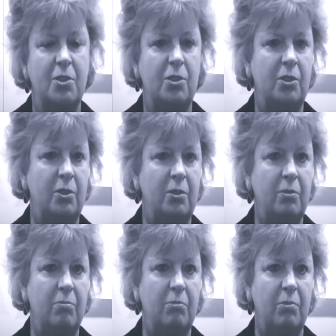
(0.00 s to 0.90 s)

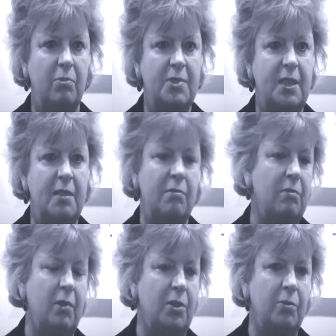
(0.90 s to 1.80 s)
to see
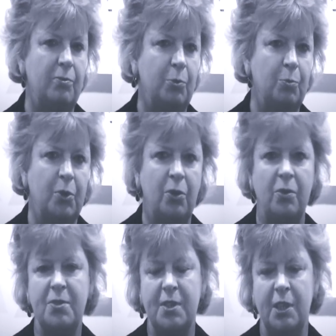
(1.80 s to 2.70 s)
at the
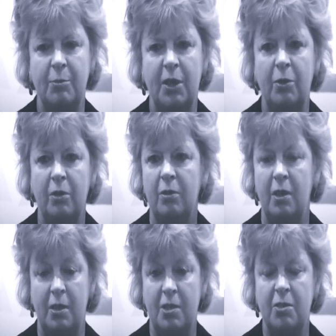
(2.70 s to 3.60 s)
football, cinema,
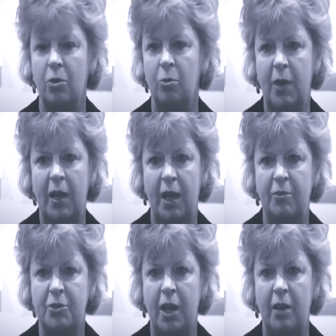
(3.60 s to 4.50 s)
and all my
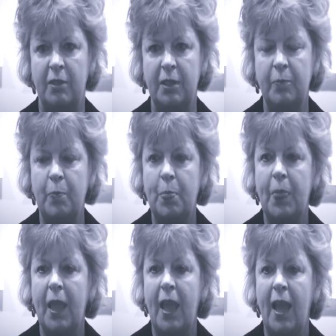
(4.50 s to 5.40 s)
life driving.
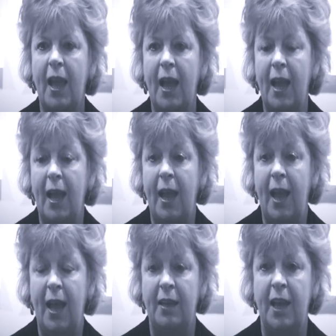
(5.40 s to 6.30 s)

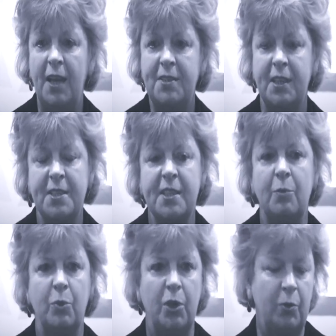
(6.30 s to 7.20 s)
And I had done
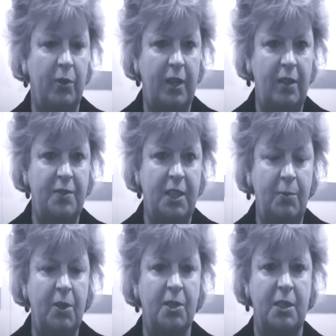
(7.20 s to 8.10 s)
some work with
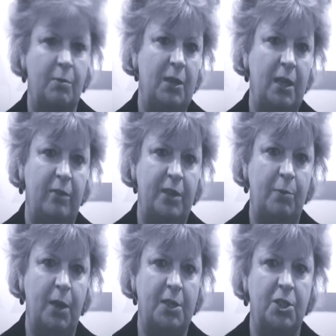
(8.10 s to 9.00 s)
EFT because I'm an
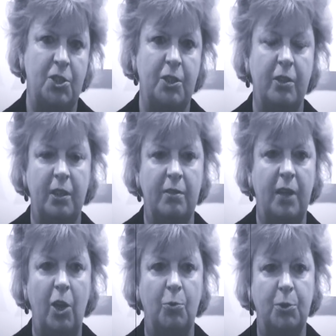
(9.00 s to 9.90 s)
EFT practitioner and
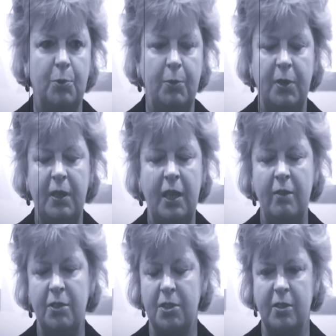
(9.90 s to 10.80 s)
it helped a bit, but
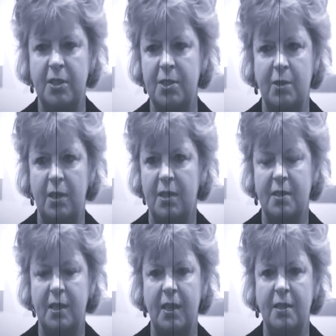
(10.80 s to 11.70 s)
never to this
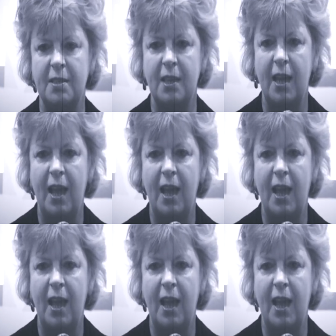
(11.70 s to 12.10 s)
extent.